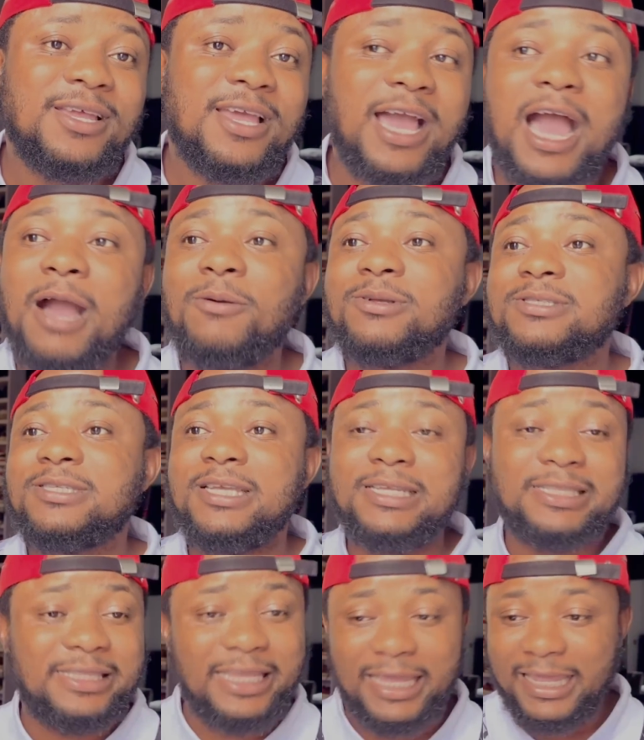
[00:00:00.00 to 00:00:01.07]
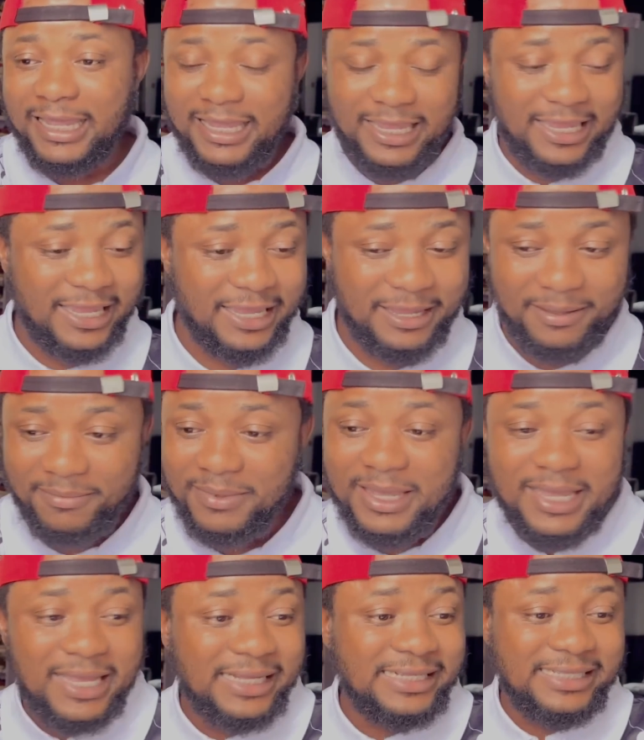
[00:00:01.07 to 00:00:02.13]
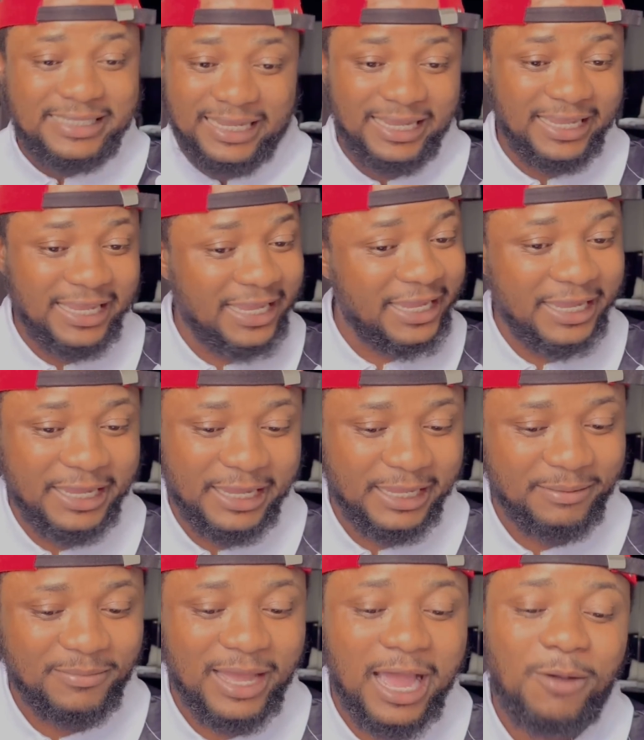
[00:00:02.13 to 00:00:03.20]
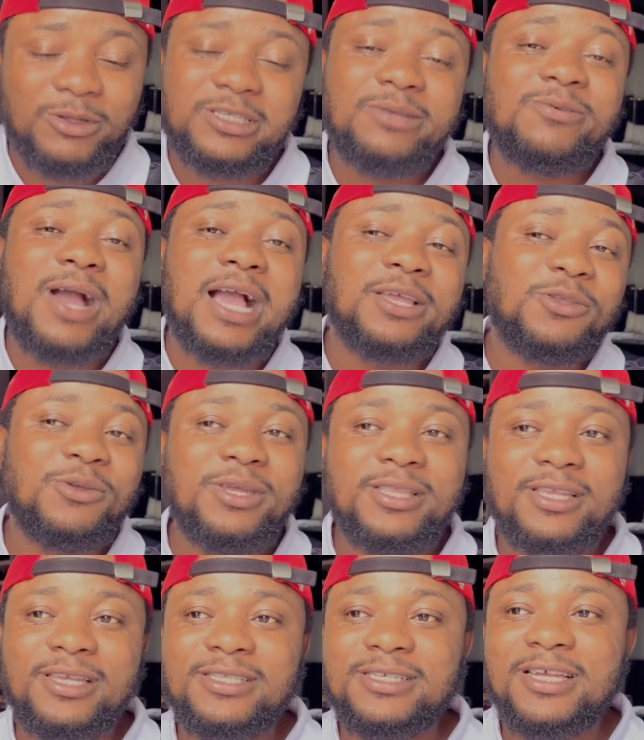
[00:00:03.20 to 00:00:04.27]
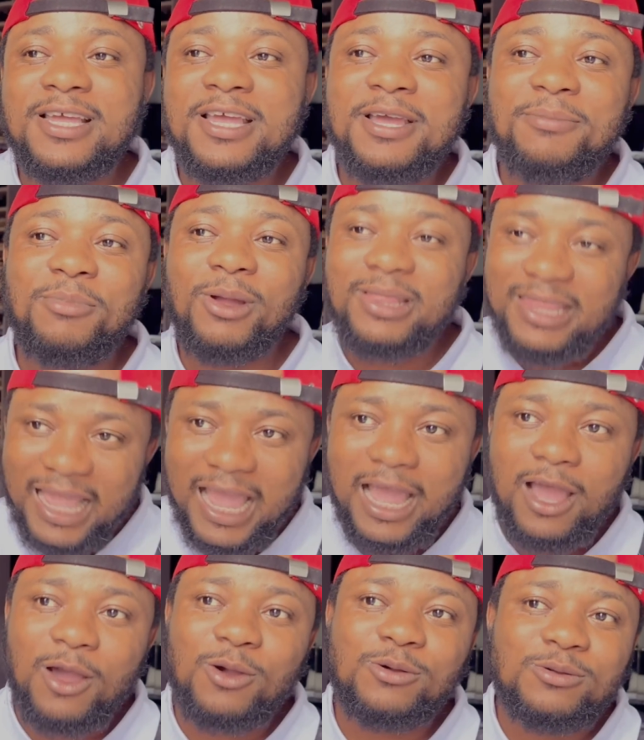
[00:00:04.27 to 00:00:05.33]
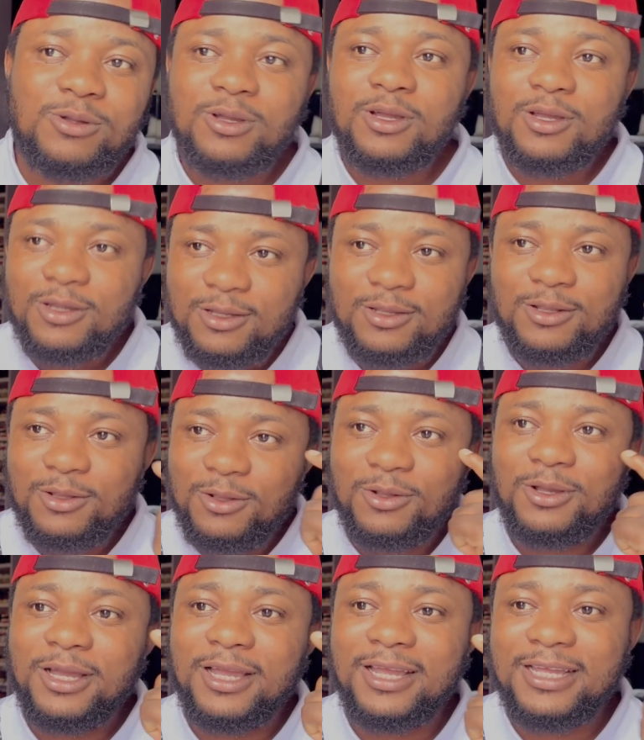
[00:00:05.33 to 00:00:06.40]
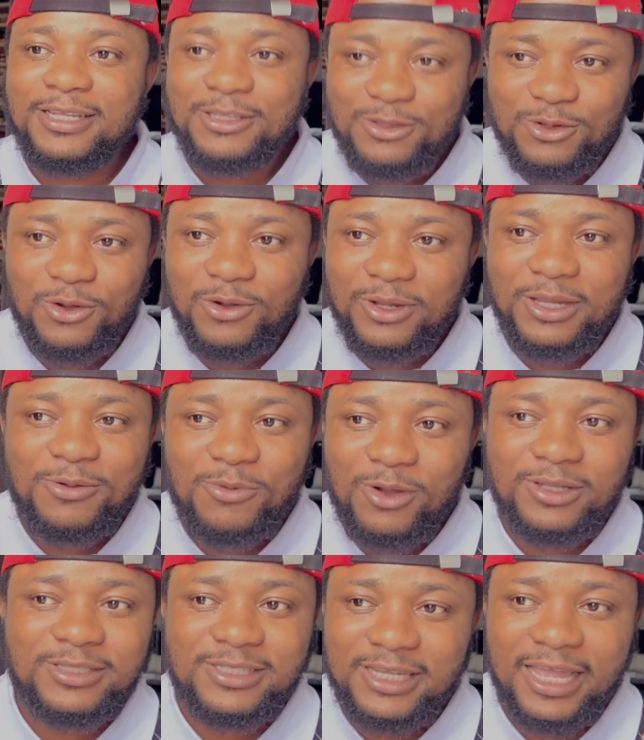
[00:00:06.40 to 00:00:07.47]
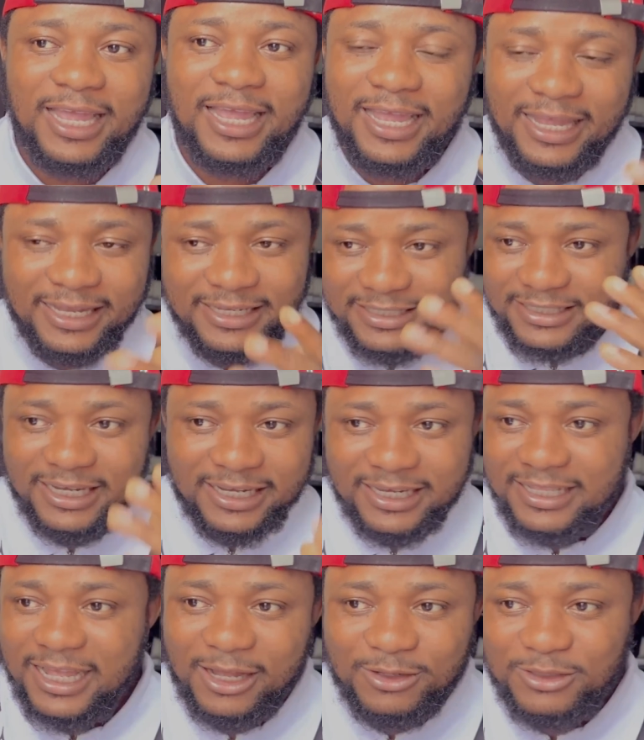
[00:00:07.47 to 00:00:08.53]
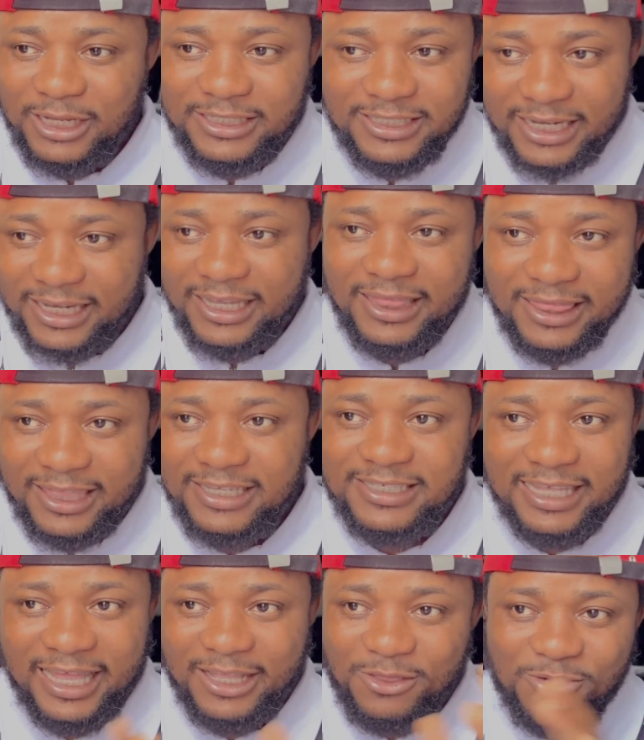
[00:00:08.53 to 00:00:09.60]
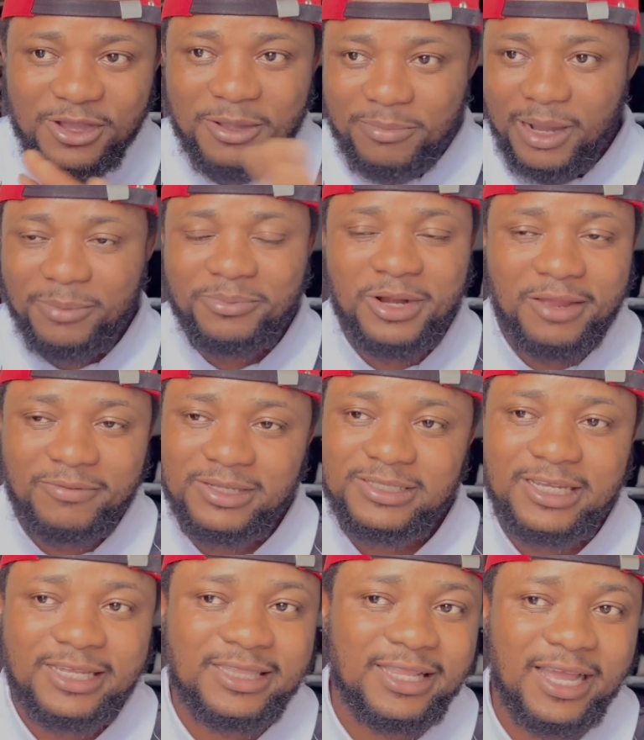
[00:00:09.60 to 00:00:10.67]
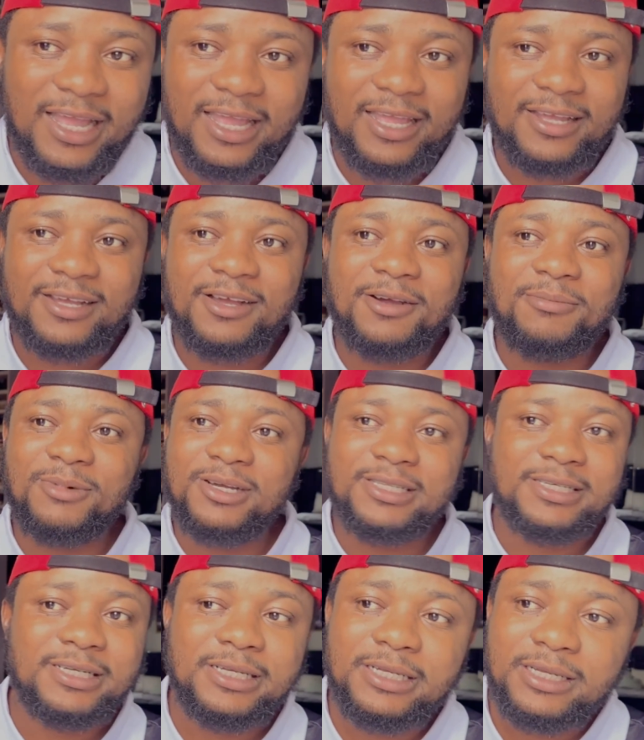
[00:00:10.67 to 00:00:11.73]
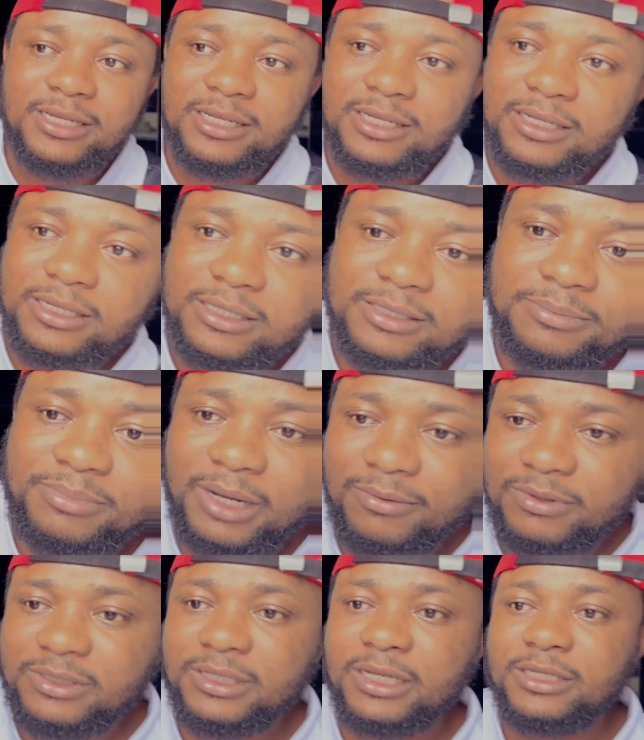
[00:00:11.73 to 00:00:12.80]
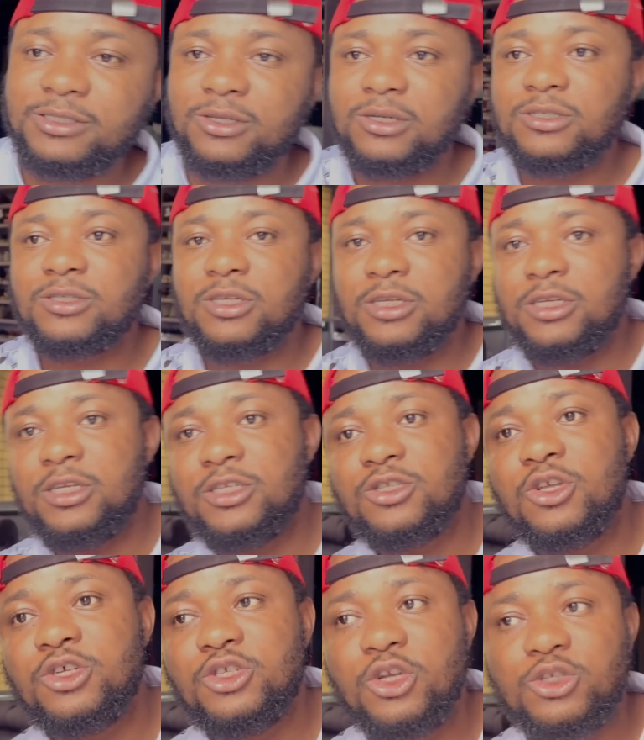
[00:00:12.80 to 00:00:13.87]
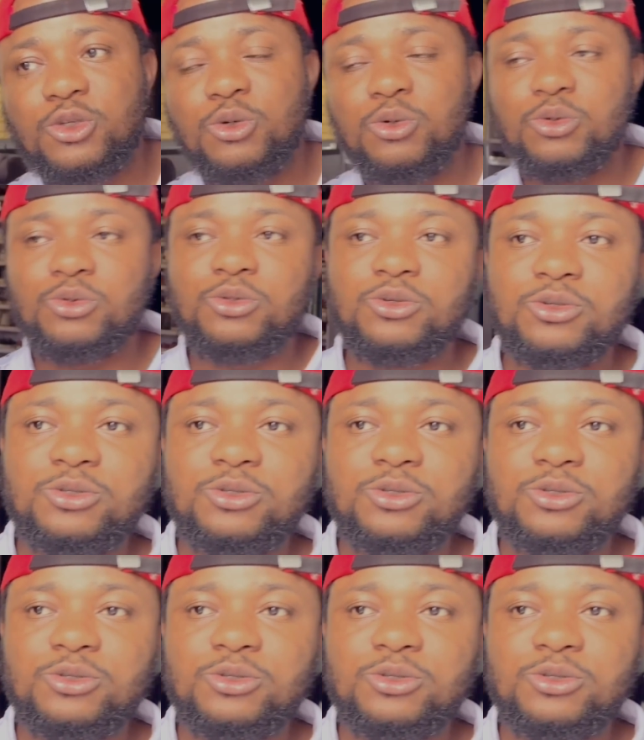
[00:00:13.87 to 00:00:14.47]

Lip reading: I would say, damn. I was even arguing it. But now, knowing what, checking things that I know about private jet now, come on. Private jet is not just home.